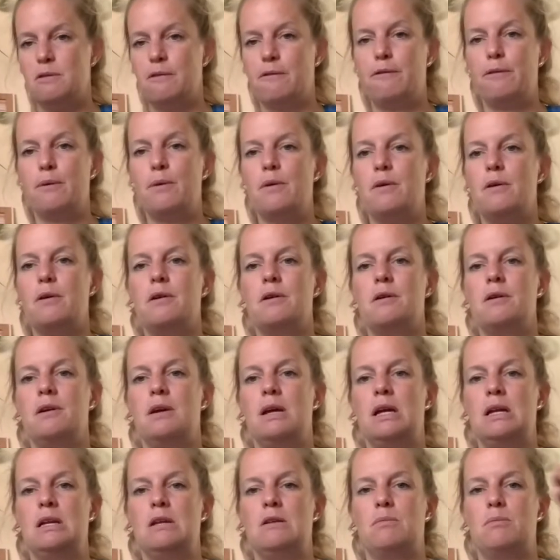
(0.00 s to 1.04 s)
floor
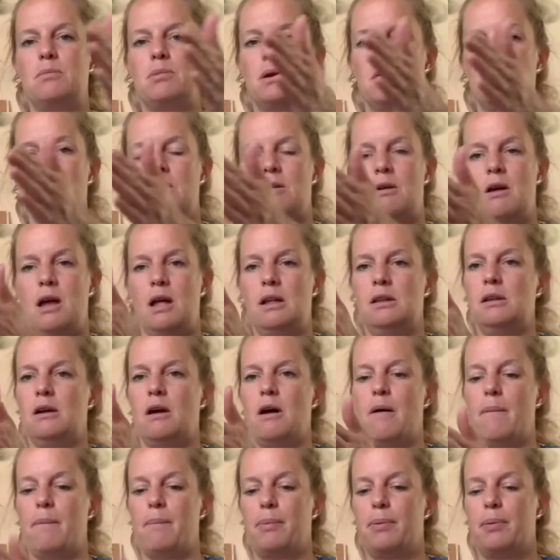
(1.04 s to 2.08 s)
and you bring your hand
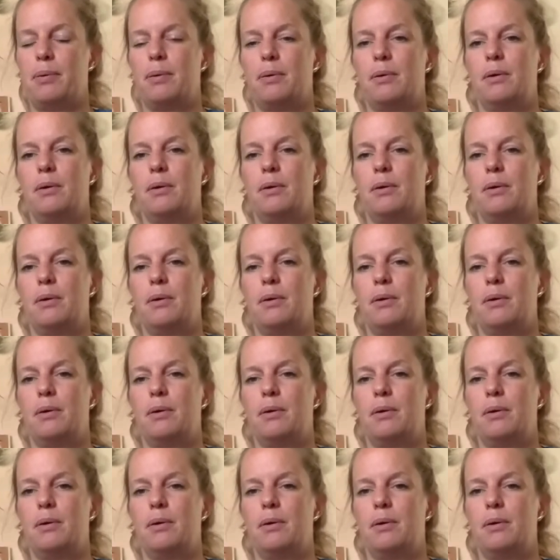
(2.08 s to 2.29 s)
up.